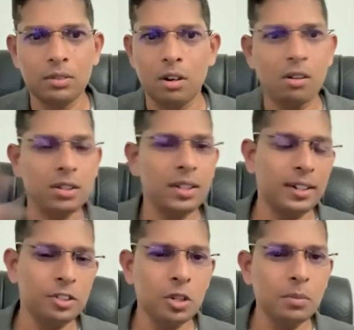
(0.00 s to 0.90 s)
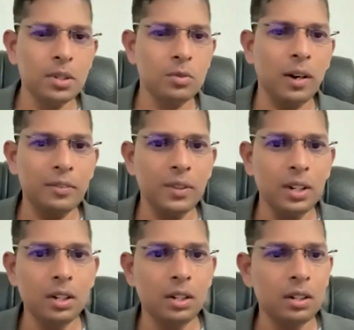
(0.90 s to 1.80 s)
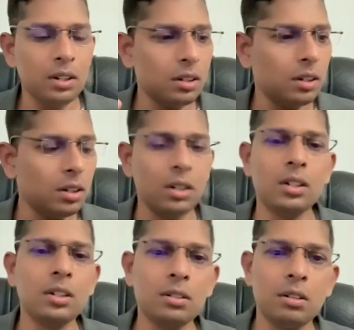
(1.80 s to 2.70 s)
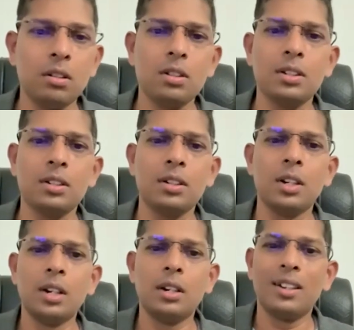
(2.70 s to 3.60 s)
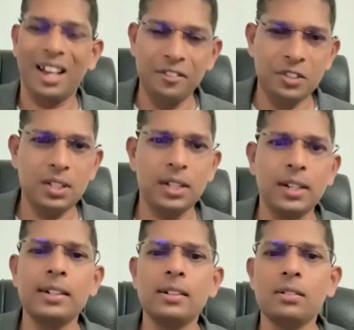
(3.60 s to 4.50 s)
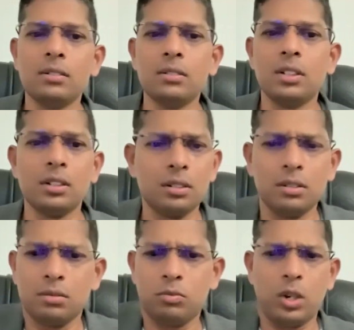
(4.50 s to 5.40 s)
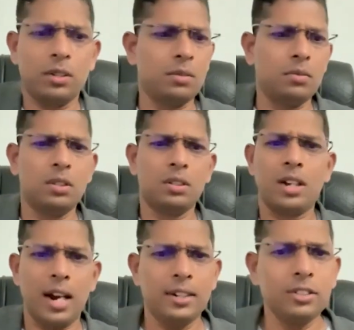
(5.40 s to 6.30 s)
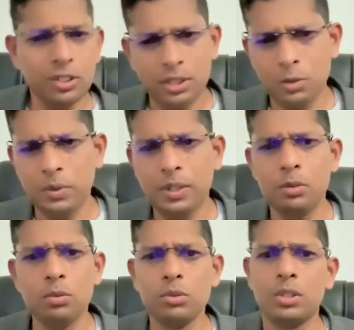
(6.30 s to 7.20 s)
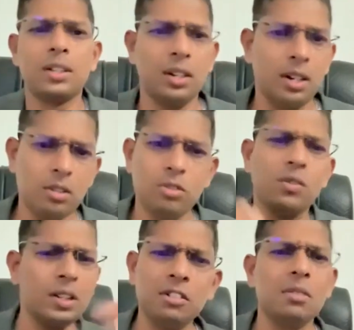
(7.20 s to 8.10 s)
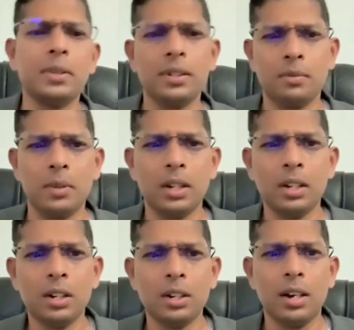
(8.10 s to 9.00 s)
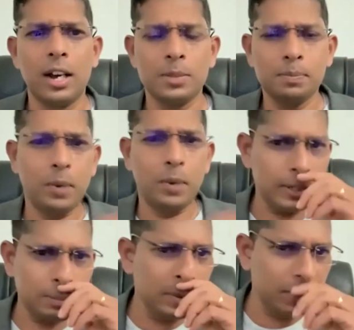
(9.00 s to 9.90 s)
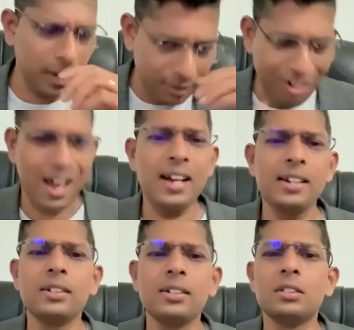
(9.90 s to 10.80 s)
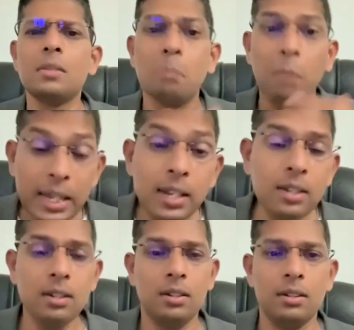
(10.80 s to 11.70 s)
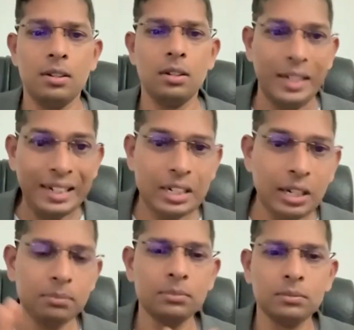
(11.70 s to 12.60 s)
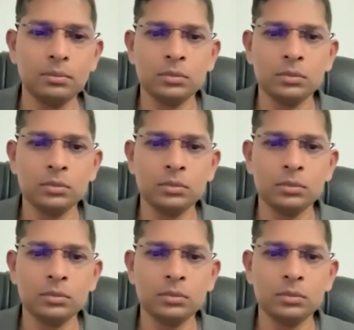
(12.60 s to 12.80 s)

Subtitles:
All the achievements what we earn, or the lifestyle, the gadgets we use, the car, whatever, as the rank, the money, income,